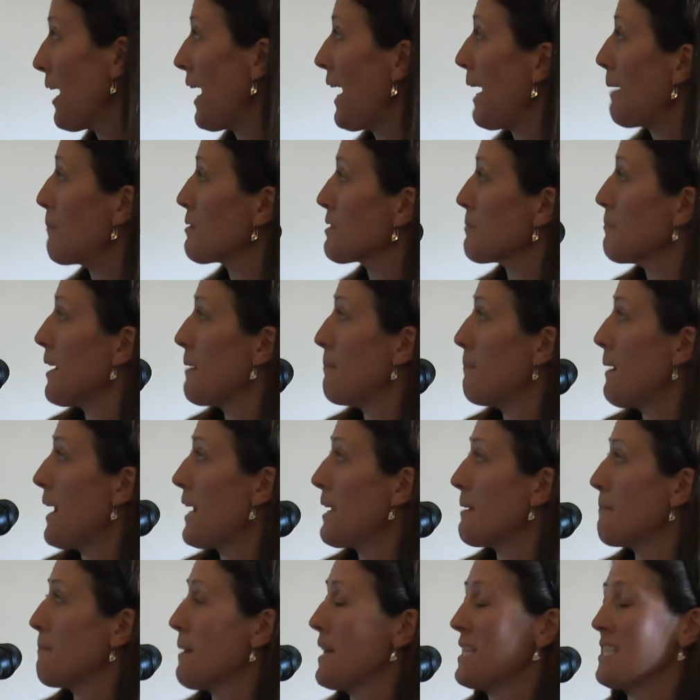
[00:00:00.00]
perhaps my
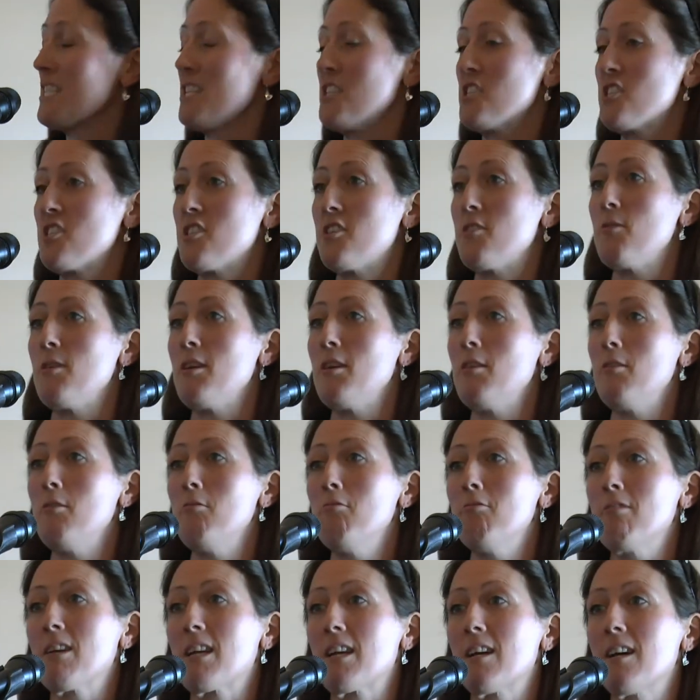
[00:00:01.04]
main message to
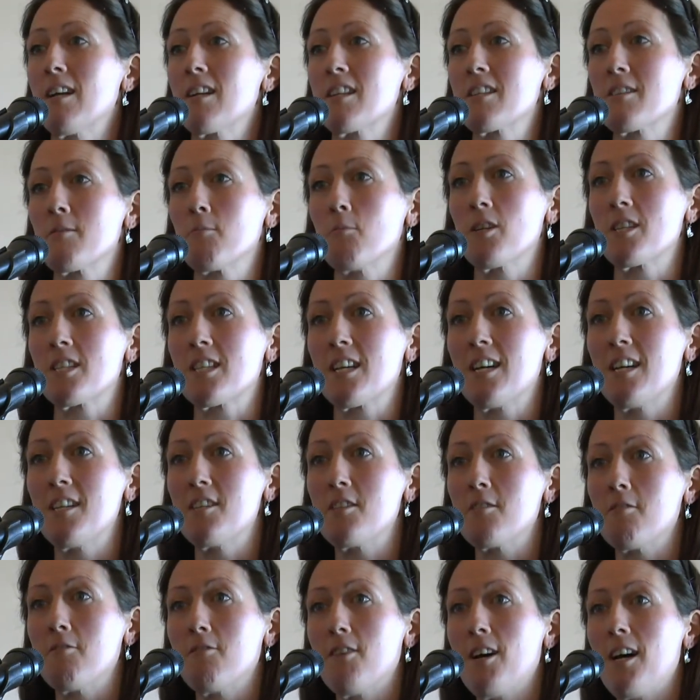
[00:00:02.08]
you, regardless of what
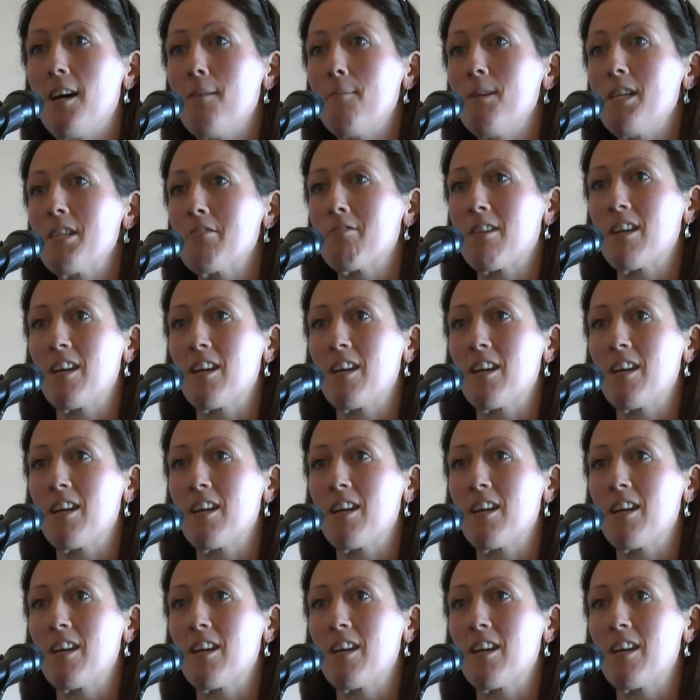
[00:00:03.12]
size your farm is,